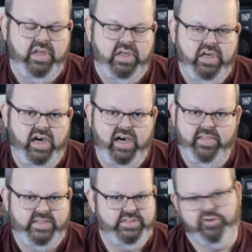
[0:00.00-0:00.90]

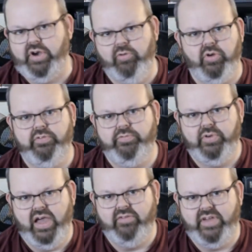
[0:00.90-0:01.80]
That's a great one if you
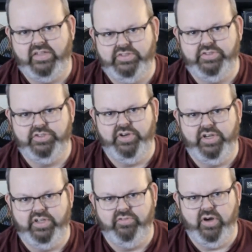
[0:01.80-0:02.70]
have hazardous
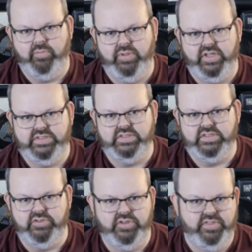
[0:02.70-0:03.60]
terrain in the right places.
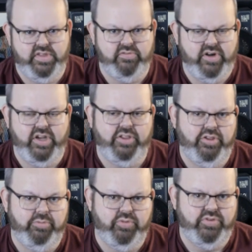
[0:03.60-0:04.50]
You could
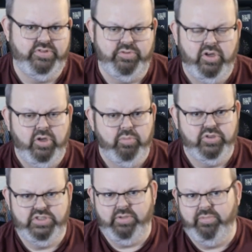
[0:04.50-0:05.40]
theoretically
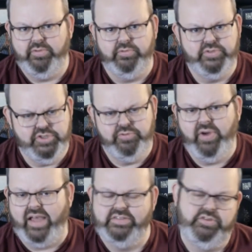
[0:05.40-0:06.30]
push them through 2
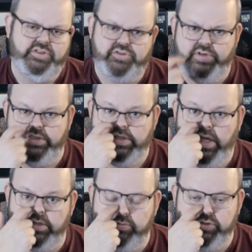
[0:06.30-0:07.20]
hazardous terrain
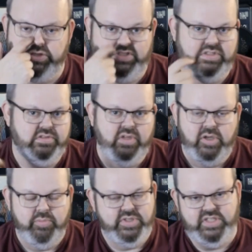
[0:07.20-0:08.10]
tiles, which is
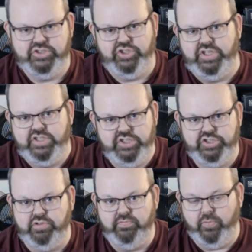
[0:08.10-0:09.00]
potentially an
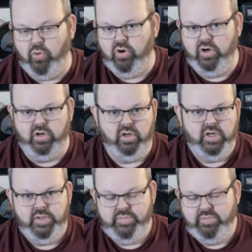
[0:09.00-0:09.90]
additional 4 or
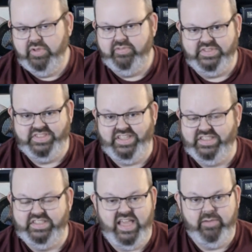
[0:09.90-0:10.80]
maybe even
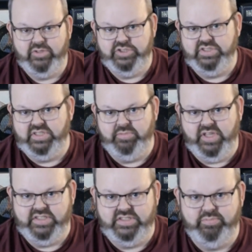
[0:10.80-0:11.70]
6 damage in some
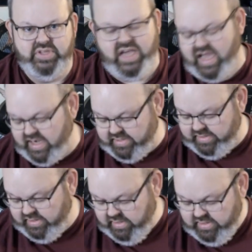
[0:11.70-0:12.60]
cases beyond
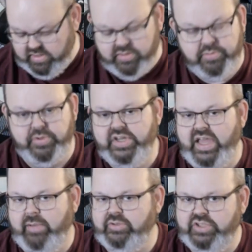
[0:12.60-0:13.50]
the 3
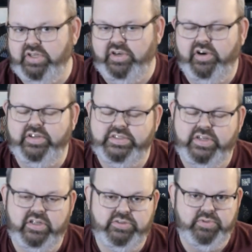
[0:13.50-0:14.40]
damage that it already
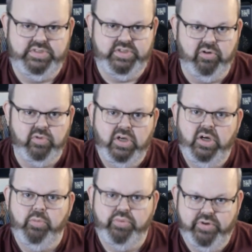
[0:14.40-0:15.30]
starts with. So
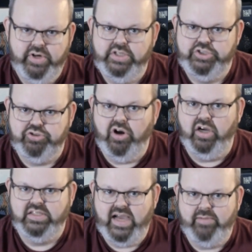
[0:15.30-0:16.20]
pretty
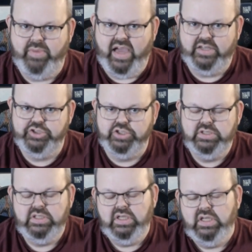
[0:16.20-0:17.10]
strong top
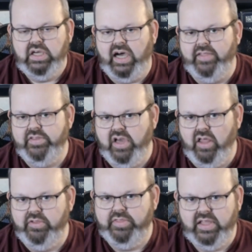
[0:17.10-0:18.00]
action. The
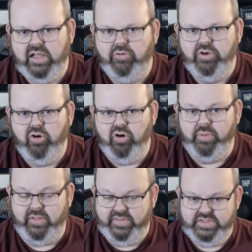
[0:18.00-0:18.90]
other thing I would note
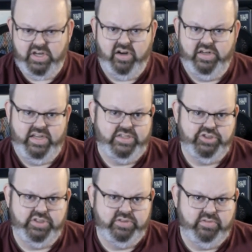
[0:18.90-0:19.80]
about this card, and
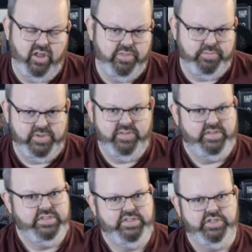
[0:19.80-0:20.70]
actually all 3 of
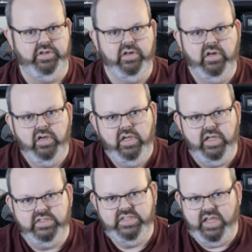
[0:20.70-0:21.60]
these here,
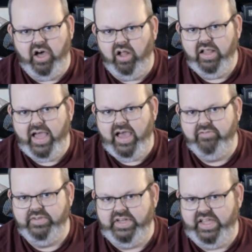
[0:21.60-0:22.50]
is they all
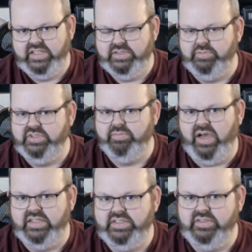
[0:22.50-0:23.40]
have enhancement
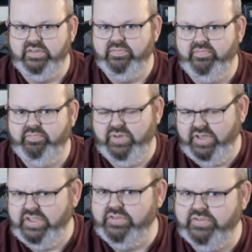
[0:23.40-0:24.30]
spots in
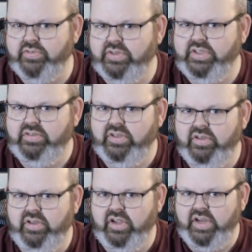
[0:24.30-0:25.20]
pretty useful
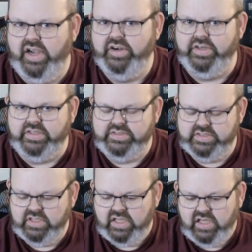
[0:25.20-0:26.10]

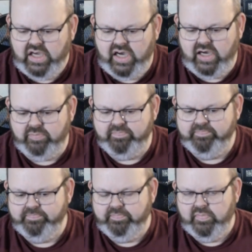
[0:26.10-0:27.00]
areas.
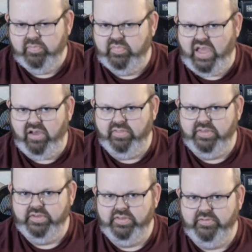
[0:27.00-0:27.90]
Now
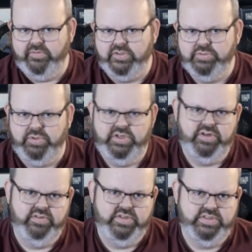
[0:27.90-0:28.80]
the first one
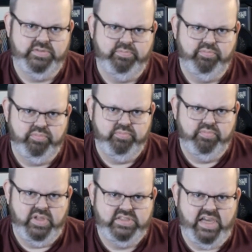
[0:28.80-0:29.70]
here, this
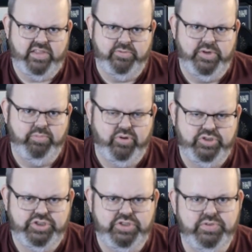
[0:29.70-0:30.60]
attack 3
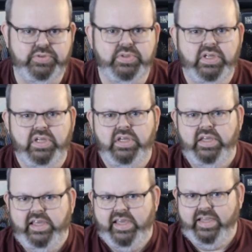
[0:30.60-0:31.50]
push 2,
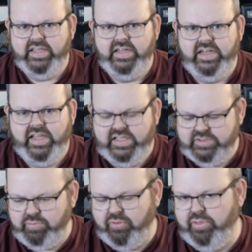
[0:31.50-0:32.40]
it can
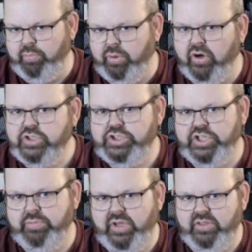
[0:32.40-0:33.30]
enhance both the push.
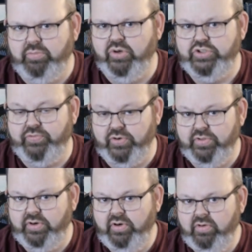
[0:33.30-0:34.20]
It can make the push
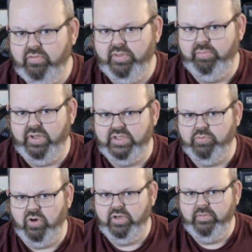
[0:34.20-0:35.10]
further with a
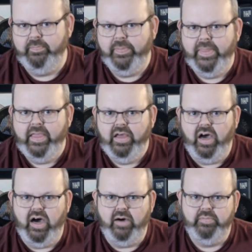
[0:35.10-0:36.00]

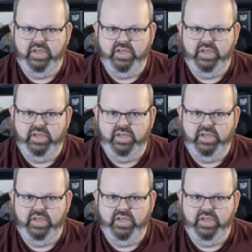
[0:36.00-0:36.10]
+1.